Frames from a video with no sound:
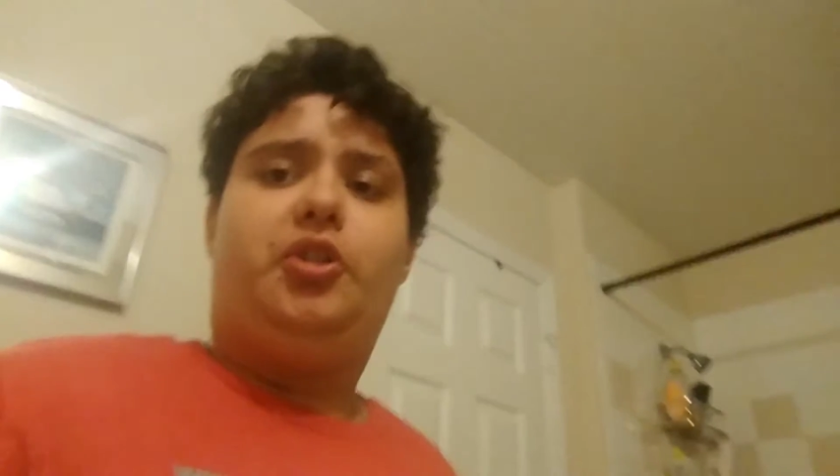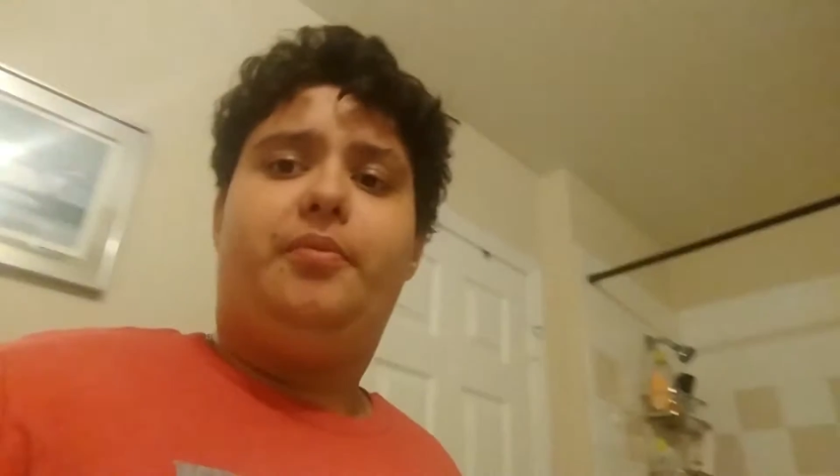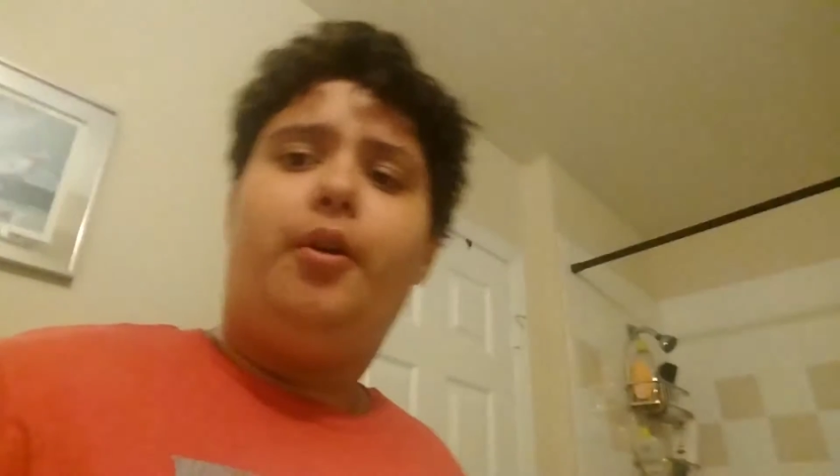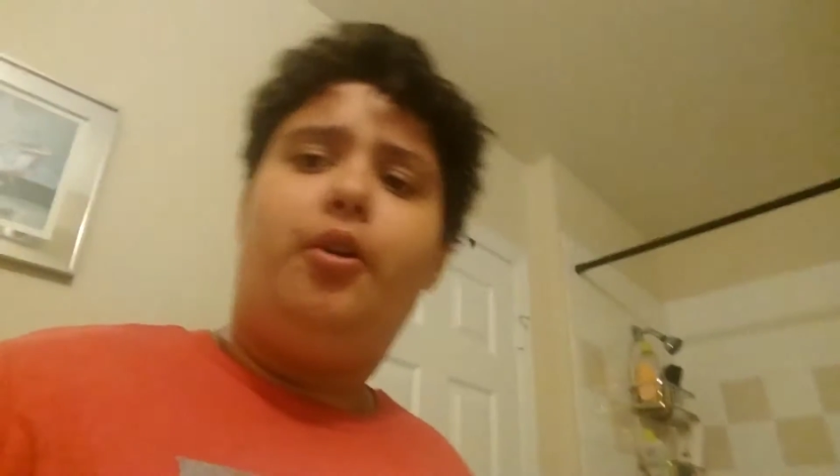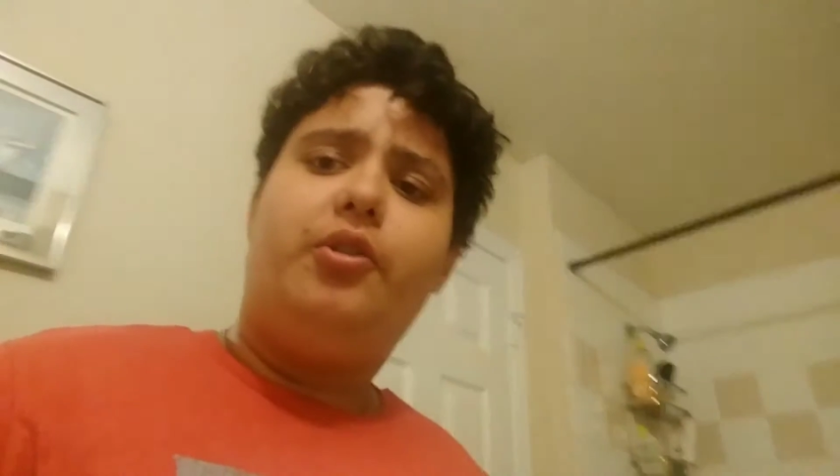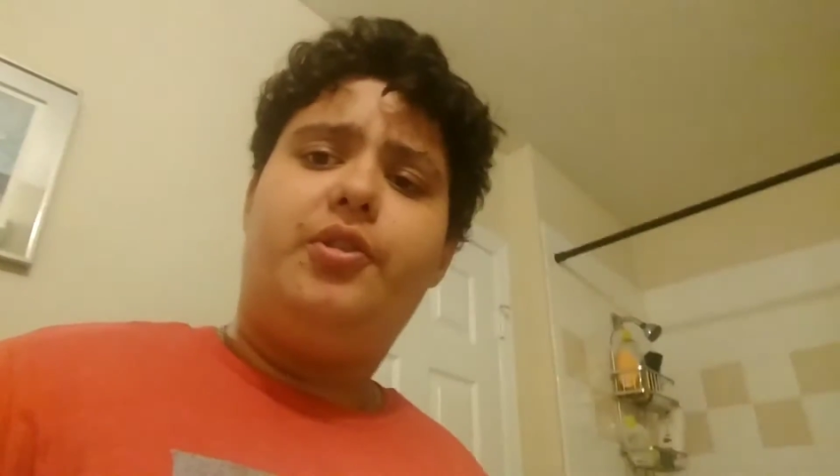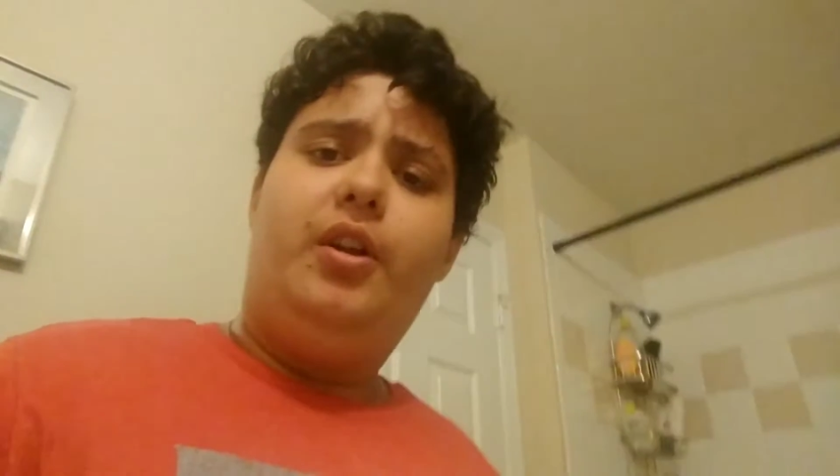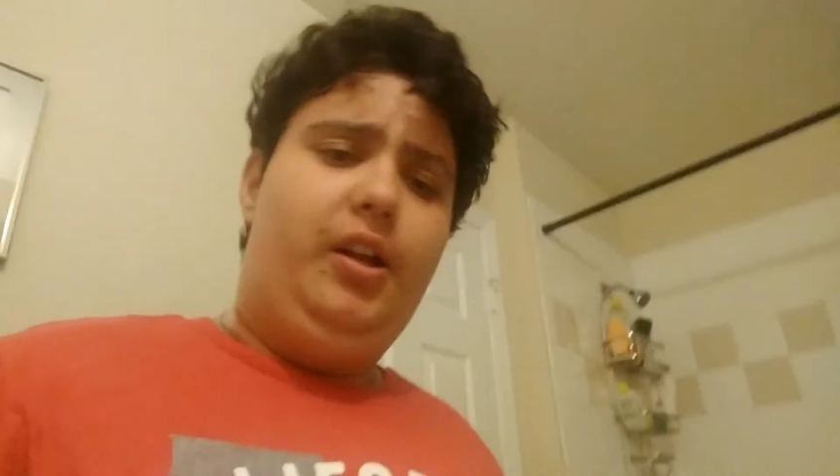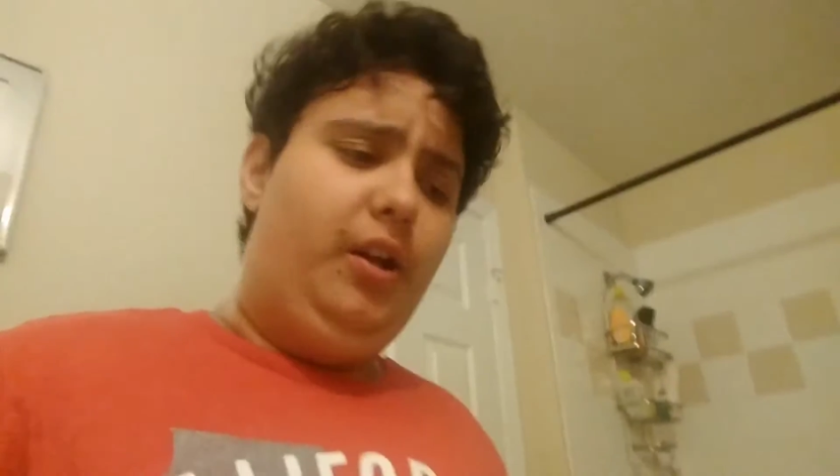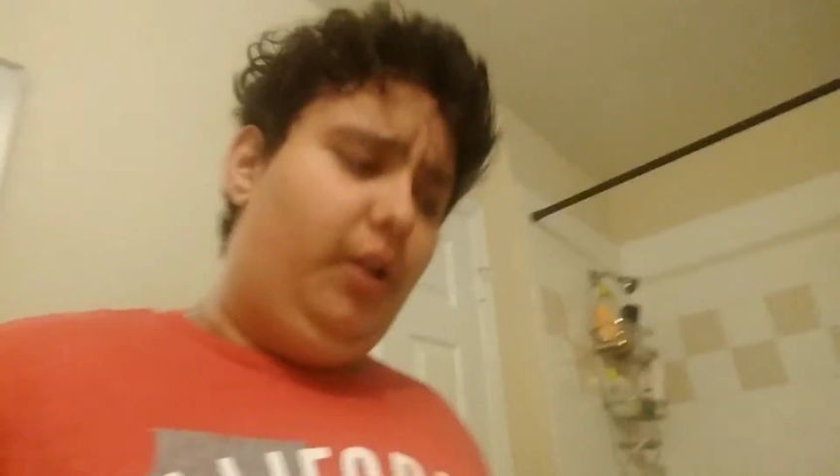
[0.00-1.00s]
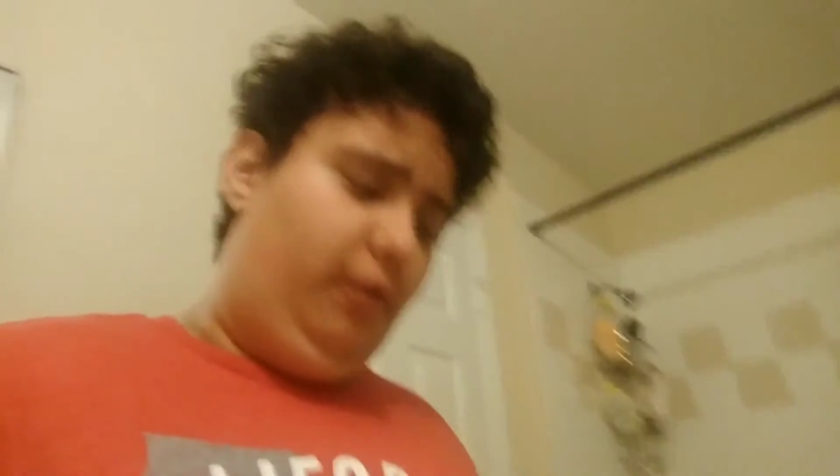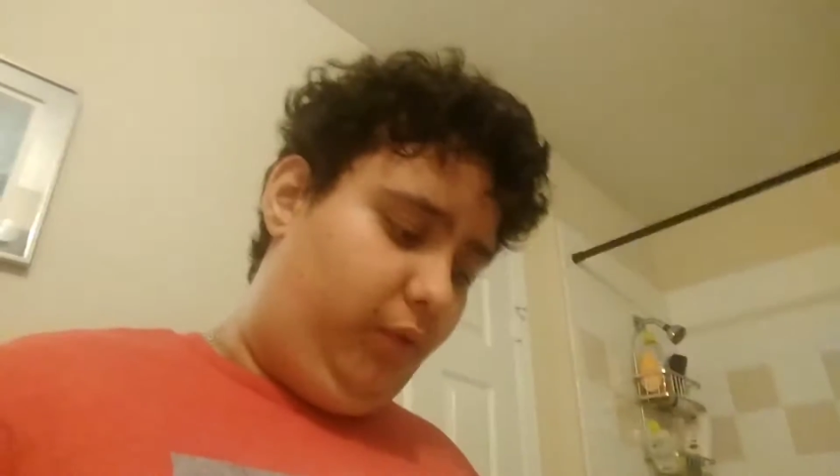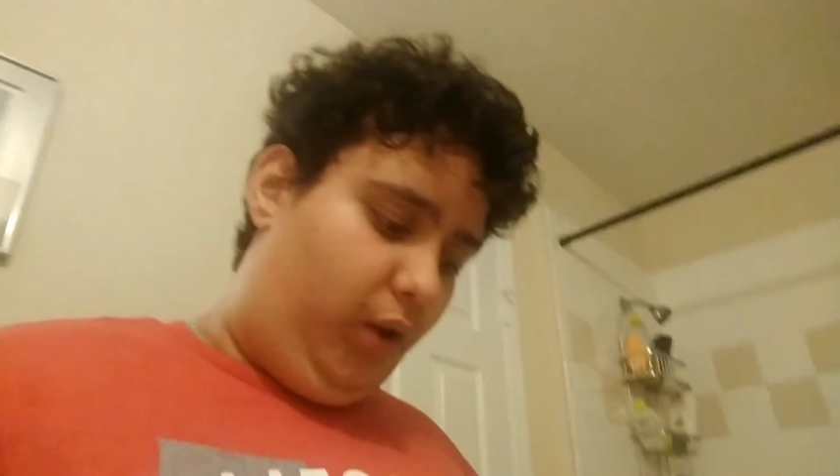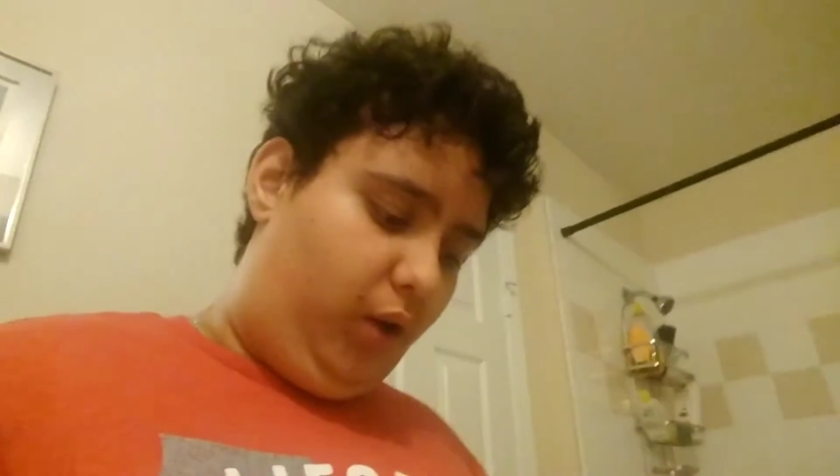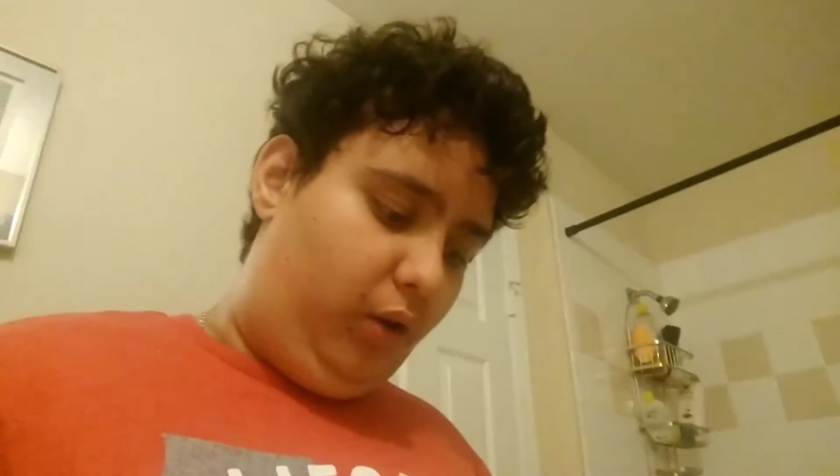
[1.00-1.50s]
Tomorrow's
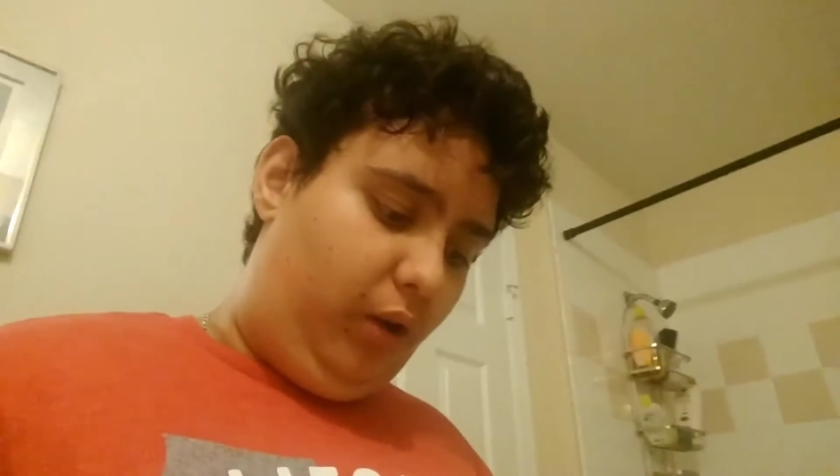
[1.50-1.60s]
vlog